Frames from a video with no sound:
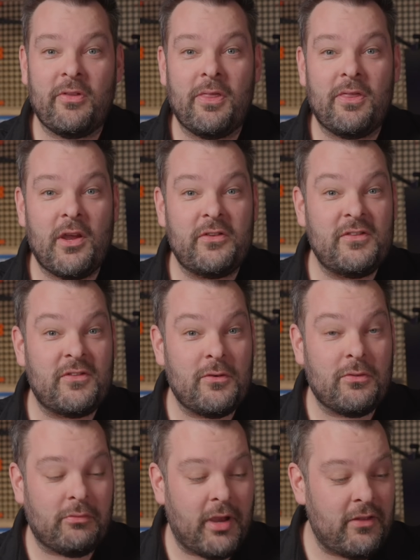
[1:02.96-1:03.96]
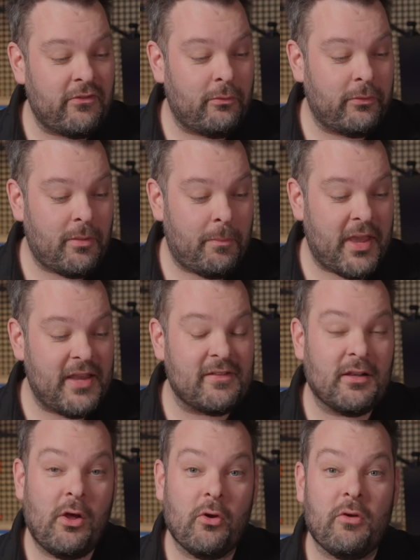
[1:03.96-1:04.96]
and 32 threads with a base
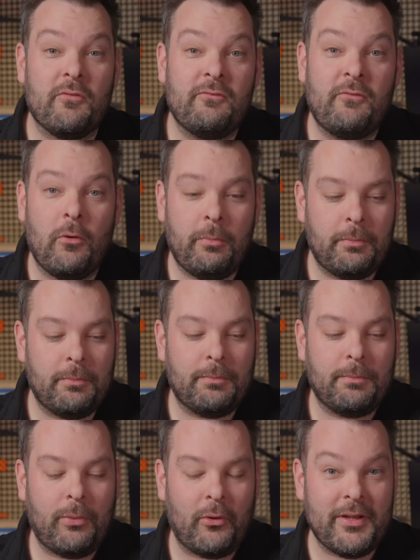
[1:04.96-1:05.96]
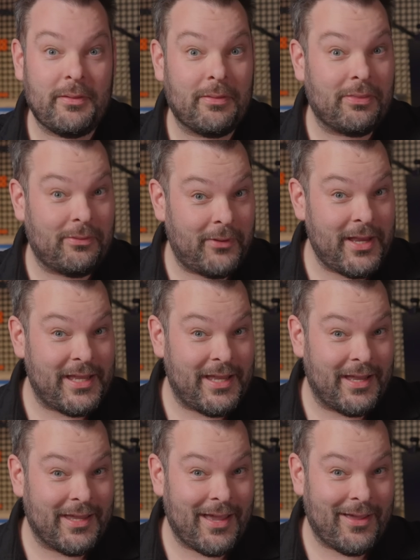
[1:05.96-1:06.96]
clock of 4.3
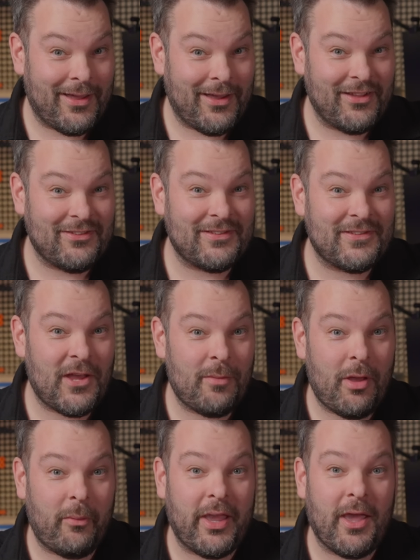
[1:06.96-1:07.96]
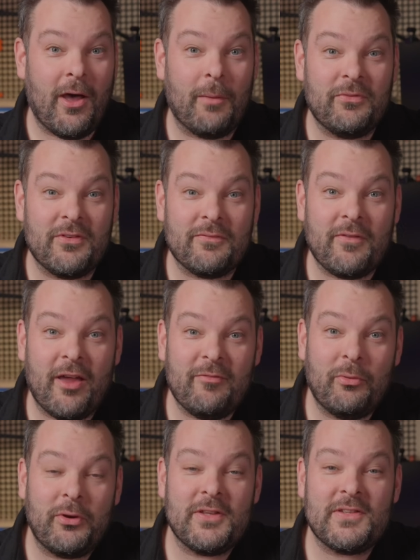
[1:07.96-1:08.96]
GHz, turboing up to
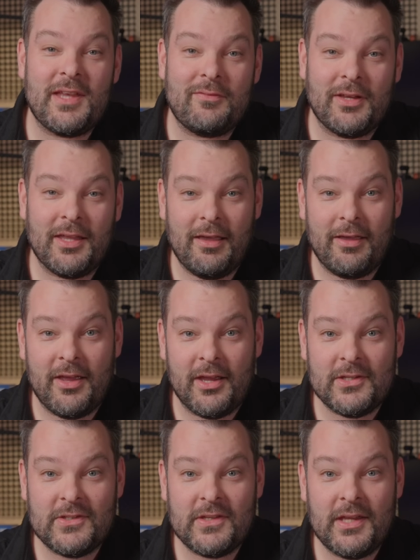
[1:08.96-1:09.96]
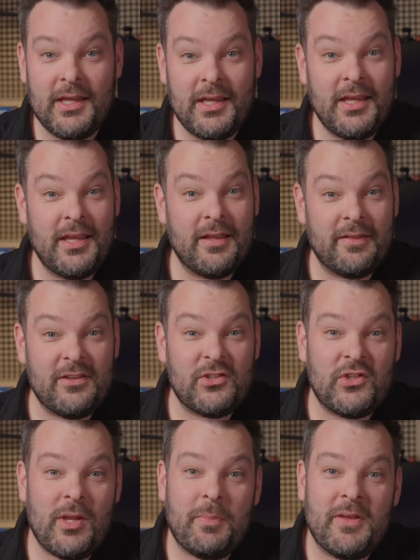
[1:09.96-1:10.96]
5.7 GHz. This
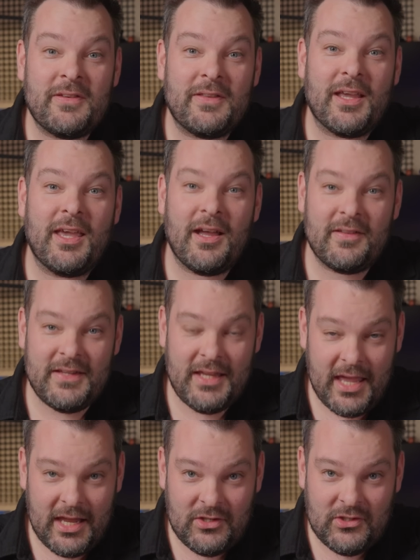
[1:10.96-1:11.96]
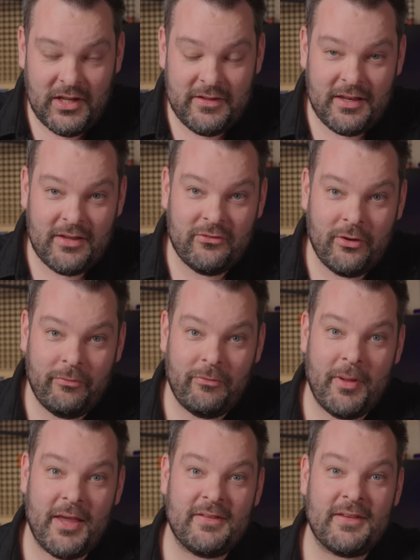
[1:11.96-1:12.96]
chip is at the cutting edge in the desktop
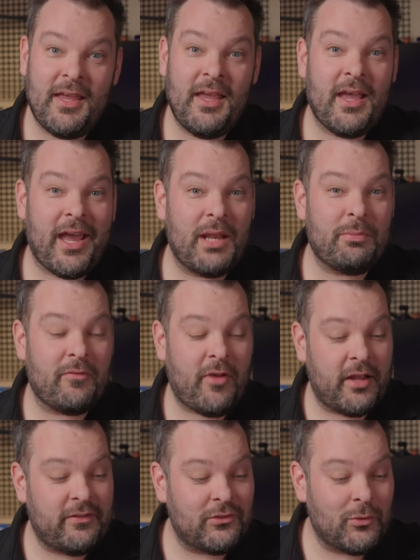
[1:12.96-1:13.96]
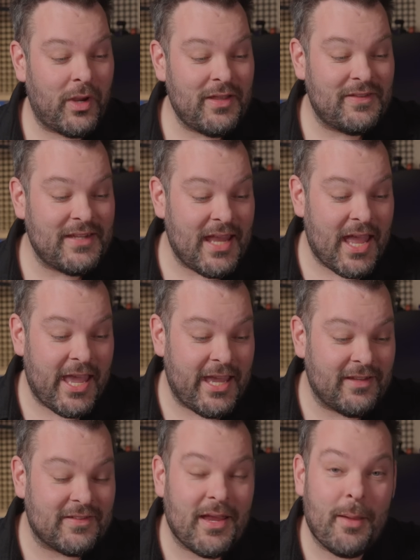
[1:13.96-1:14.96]
space, and it provides
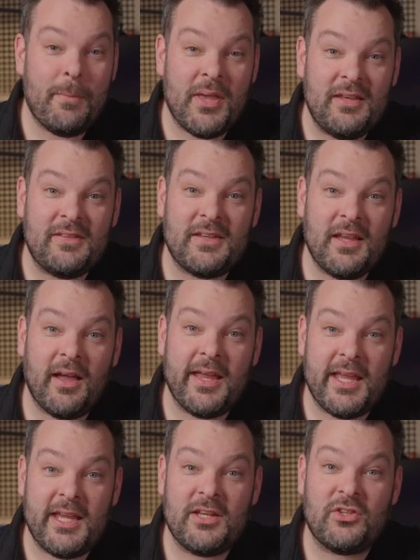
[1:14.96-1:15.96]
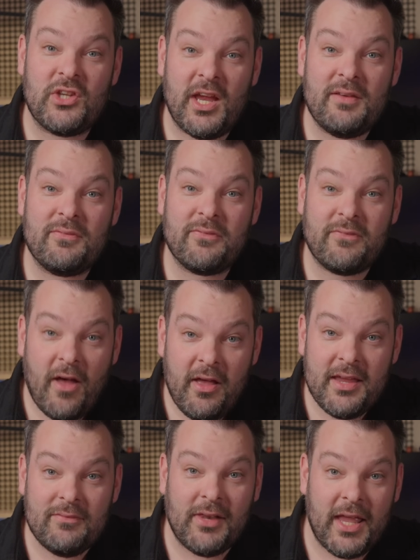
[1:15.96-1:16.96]
28 PCIe Gen
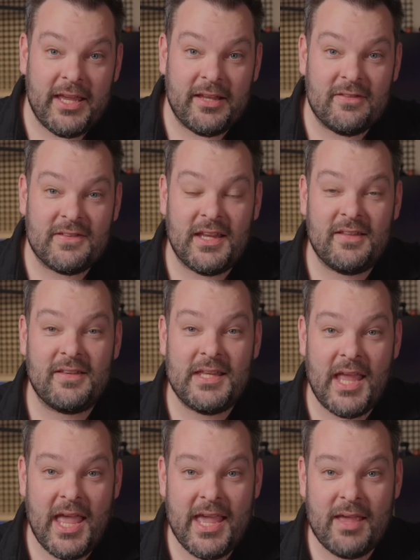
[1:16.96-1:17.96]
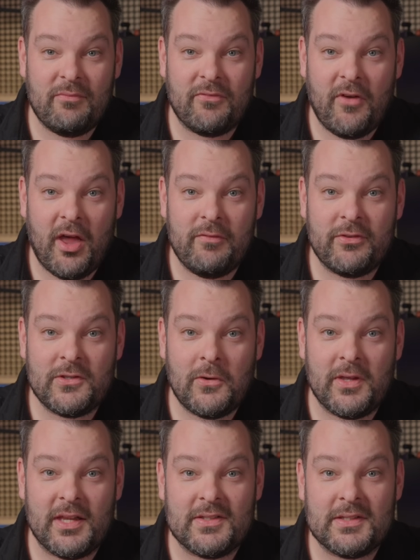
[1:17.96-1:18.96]
5 lanes into the AM5
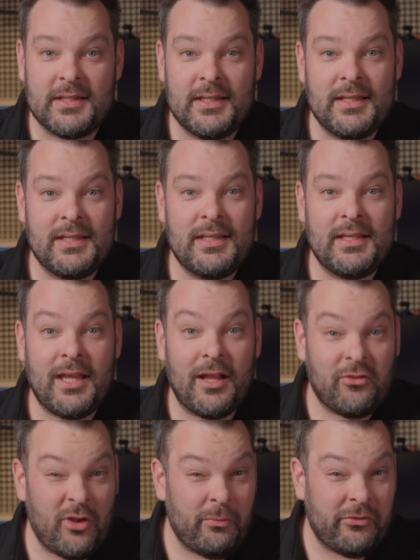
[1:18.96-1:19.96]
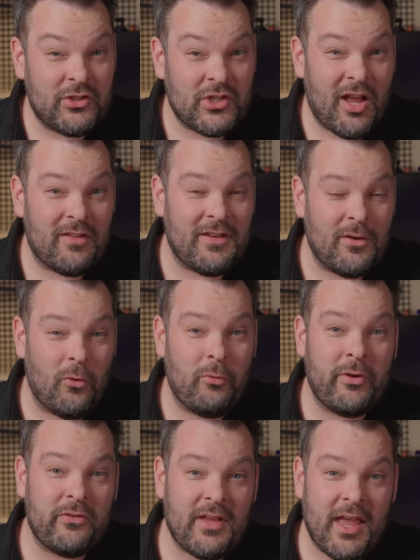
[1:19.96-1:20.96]
socket. It tops the charts in
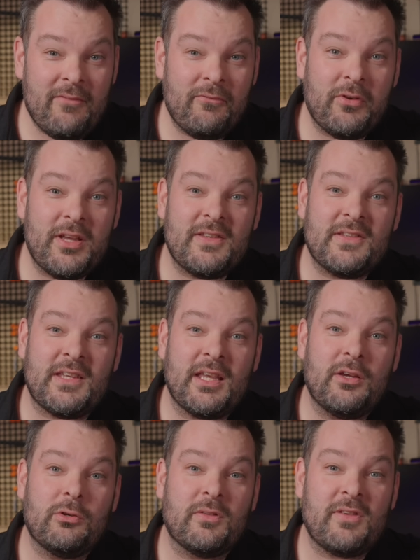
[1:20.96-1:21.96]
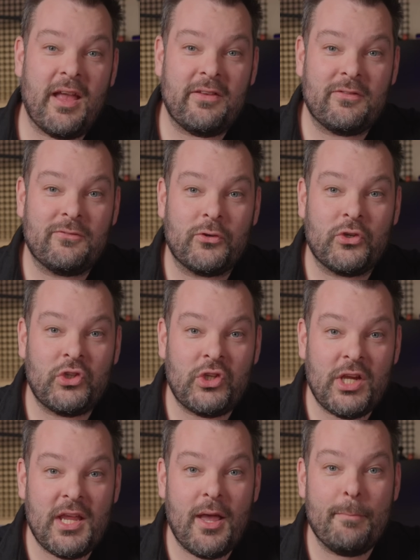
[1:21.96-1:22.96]
almost every single test for
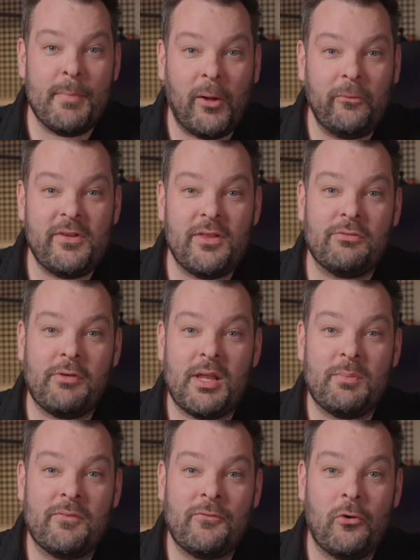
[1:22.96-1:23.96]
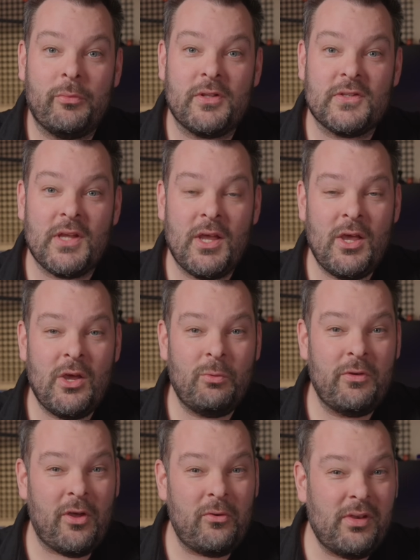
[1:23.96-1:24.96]
sheer multi-threaded performance,
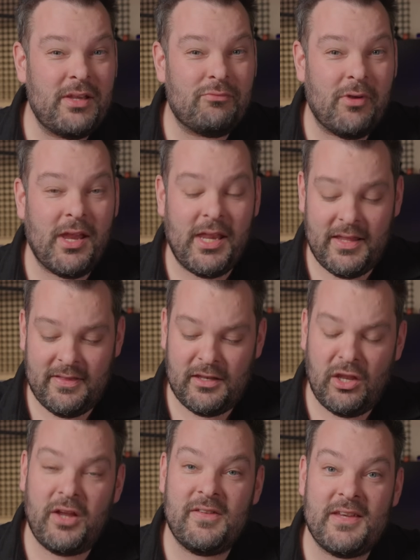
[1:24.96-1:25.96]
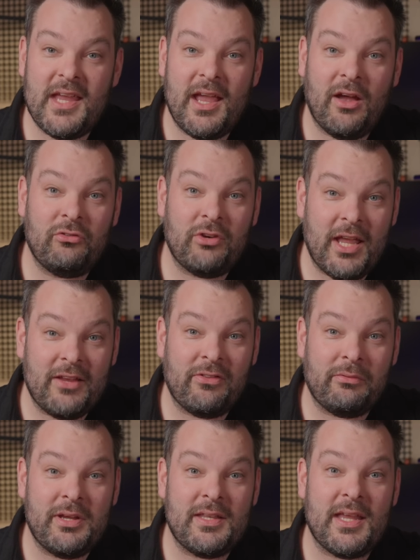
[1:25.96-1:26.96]
with only really the
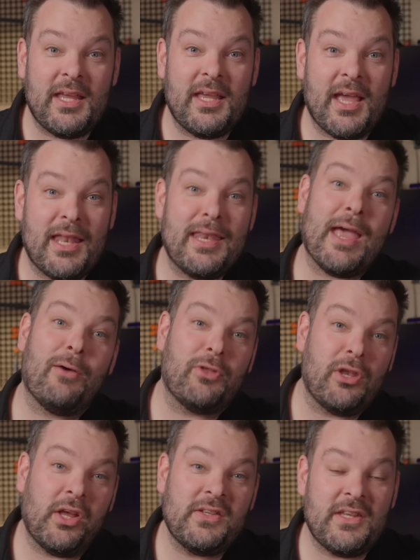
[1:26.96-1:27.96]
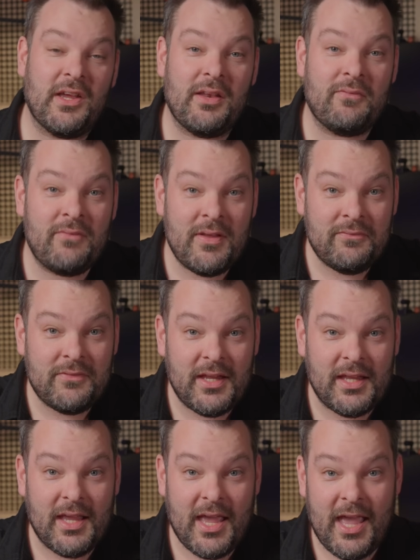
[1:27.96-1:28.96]
9800X3D and now the
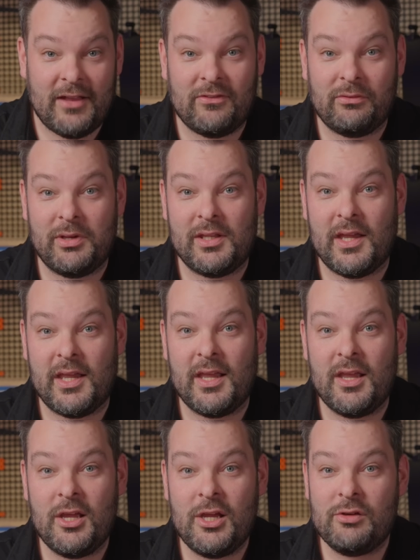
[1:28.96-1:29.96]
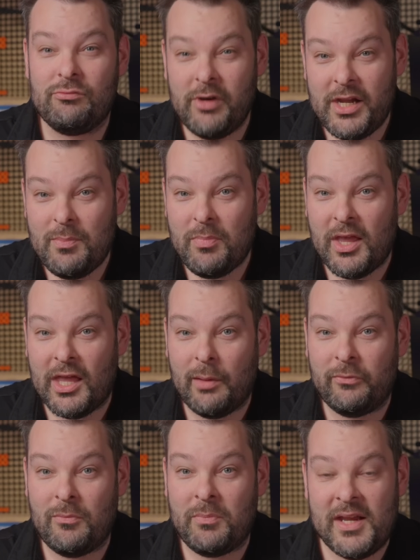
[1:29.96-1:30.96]
9950X3D really being able
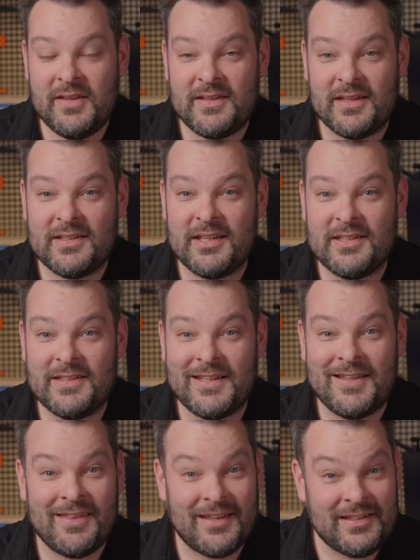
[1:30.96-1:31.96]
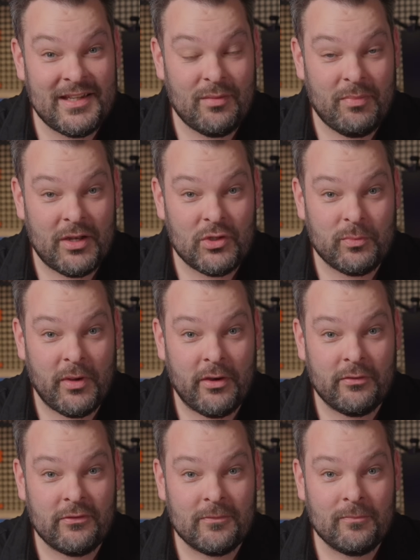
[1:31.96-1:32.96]
to beat it in synthetic
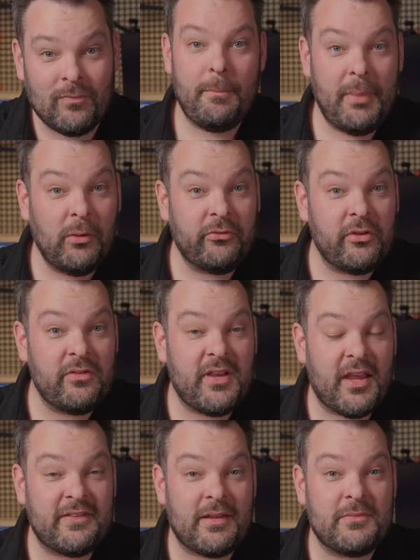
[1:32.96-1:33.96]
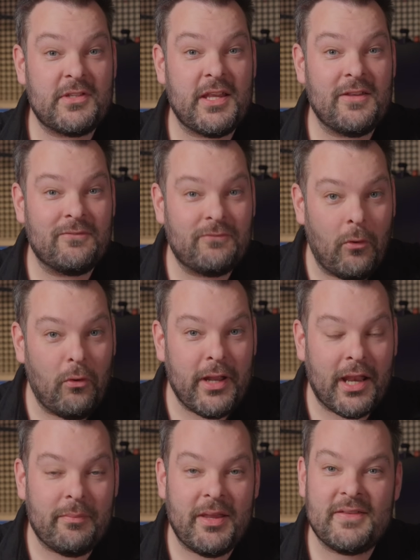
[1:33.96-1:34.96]
benchmarks. Built on TSMC's
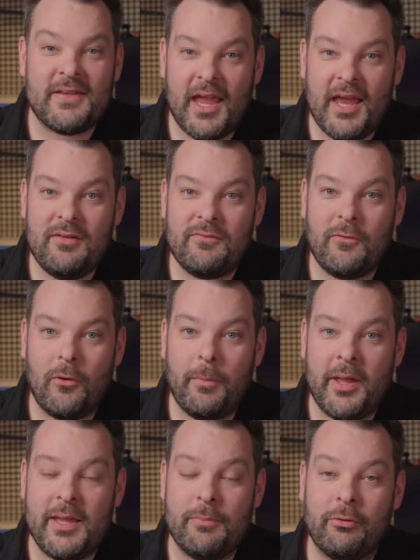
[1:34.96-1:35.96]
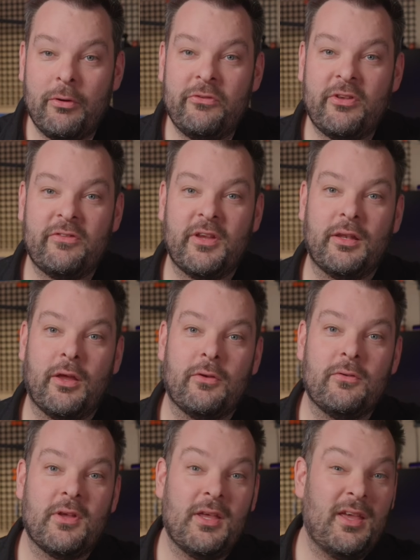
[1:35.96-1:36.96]
4nm N4P processing node,